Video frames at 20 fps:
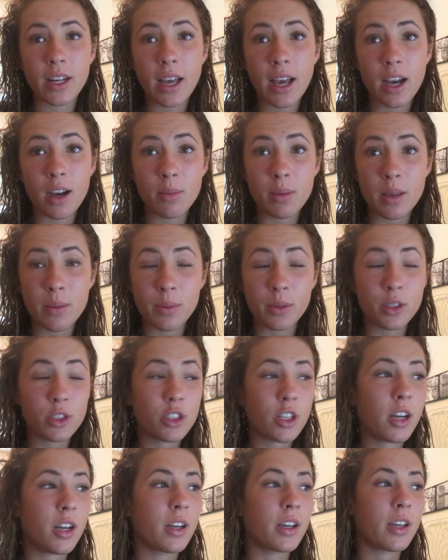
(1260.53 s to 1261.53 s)
to how people
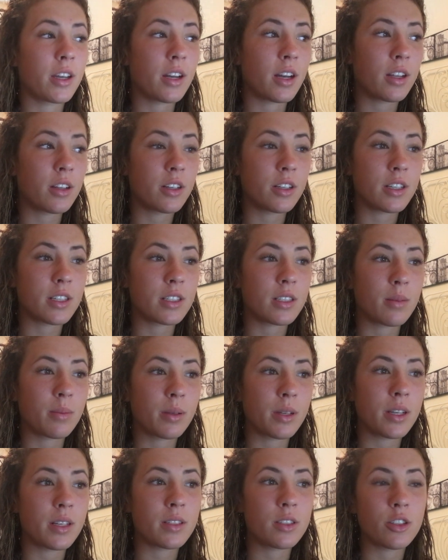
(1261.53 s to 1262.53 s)
drug in other
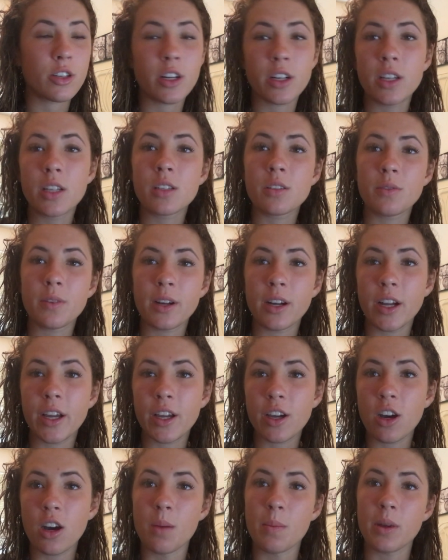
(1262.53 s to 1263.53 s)
disciplines. Drugging is
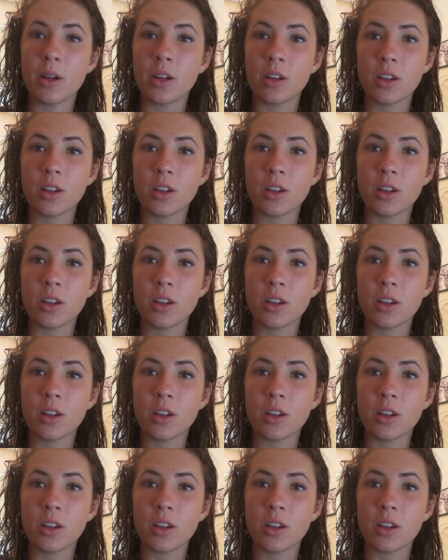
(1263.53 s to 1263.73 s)
very common